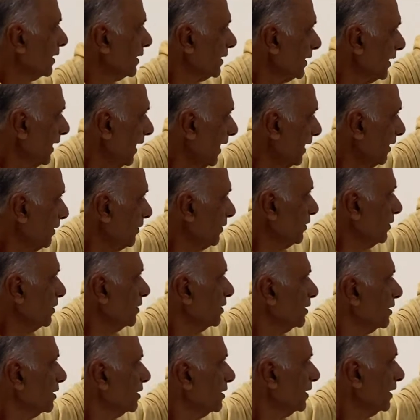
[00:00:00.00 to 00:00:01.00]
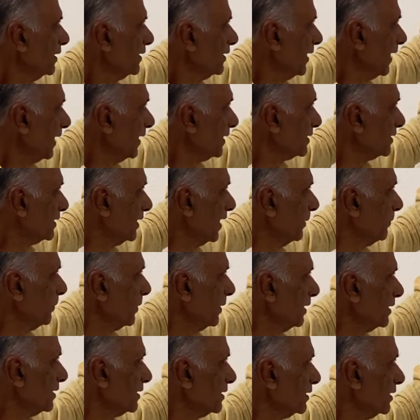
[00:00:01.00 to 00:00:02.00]
Then the next step
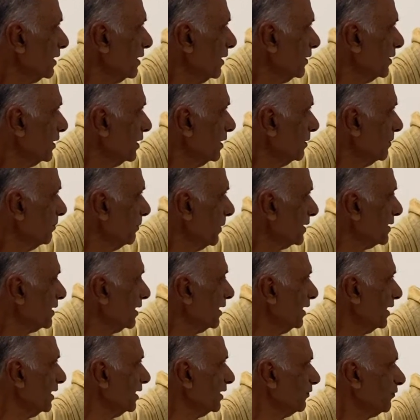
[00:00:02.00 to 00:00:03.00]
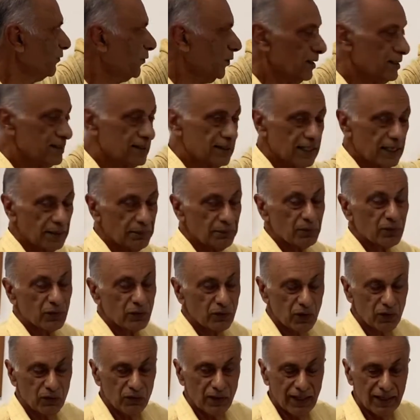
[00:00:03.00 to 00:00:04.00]
is the, basically the first step
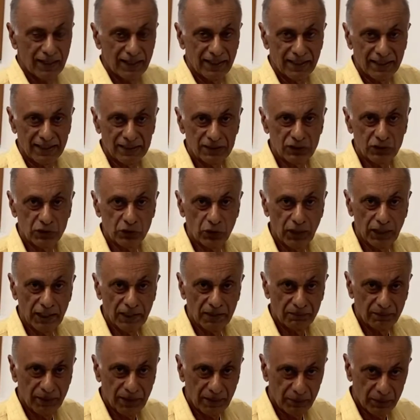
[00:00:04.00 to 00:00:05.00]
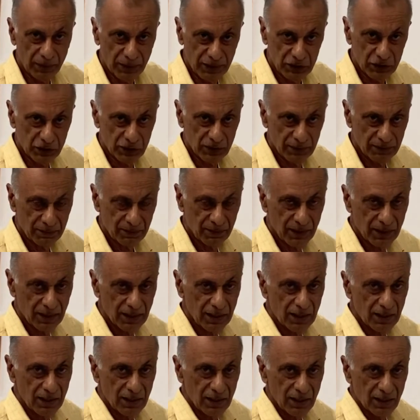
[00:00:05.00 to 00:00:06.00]
for welding is joint preparation.
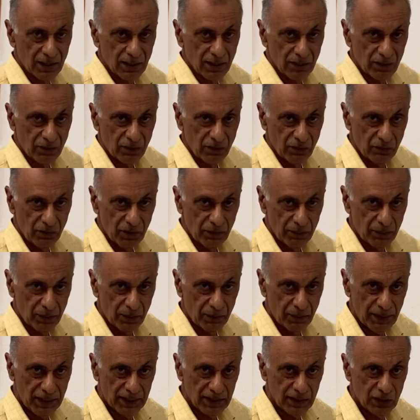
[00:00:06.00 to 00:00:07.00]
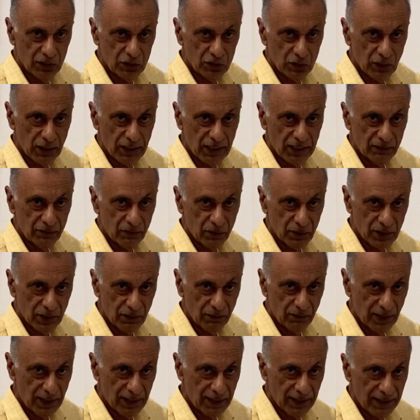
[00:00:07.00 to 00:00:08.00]
We prepare the joint for the
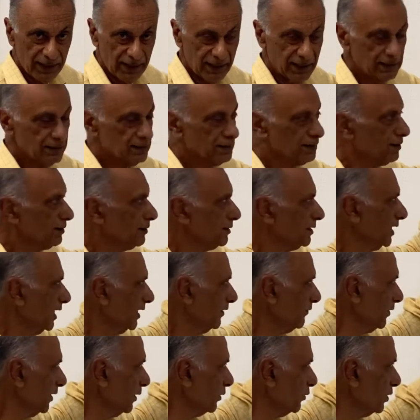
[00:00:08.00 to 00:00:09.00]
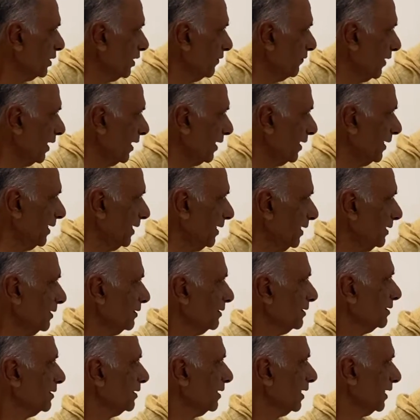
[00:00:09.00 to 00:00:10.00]
welding, then we do the welding,
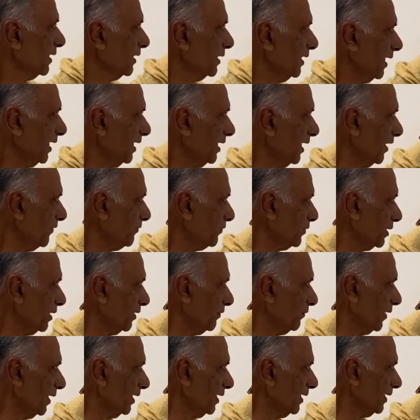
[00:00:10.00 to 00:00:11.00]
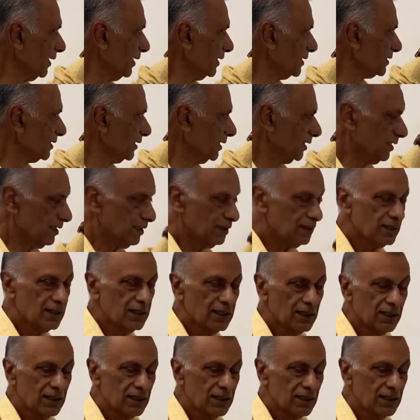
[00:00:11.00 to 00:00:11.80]
and then after the welding is done,